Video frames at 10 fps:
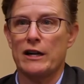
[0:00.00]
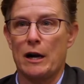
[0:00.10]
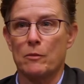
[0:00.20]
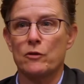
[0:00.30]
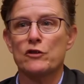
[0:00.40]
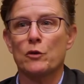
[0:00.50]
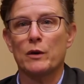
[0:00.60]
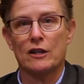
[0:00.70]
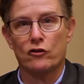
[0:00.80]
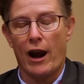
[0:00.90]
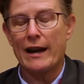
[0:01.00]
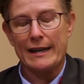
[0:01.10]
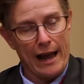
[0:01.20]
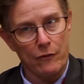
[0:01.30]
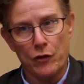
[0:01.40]
number so we can track
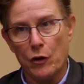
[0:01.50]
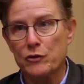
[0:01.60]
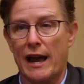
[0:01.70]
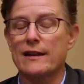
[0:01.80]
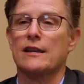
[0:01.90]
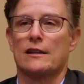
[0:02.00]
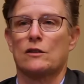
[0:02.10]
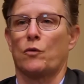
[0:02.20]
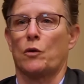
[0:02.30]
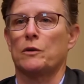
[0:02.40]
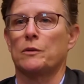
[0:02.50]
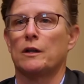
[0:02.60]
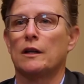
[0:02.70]
down those assets for you.